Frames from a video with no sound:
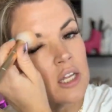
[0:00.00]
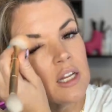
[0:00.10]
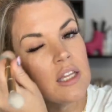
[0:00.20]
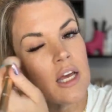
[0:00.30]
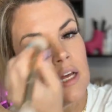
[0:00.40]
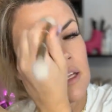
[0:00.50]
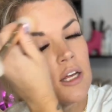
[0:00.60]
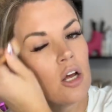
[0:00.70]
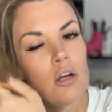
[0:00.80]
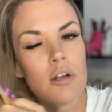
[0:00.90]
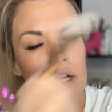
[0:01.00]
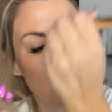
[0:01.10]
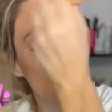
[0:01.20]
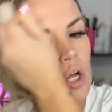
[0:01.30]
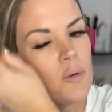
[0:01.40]
anything like
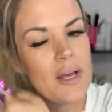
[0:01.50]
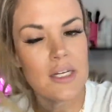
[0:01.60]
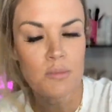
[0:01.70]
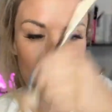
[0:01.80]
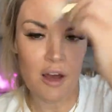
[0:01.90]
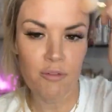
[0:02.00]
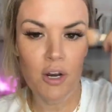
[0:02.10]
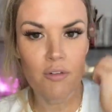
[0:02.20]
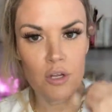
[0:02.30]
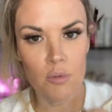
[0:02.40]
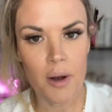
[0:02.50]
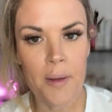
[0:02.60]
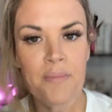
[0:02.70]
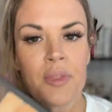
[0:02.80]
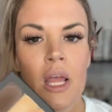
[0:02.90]
any glowy SPF, whatever you want.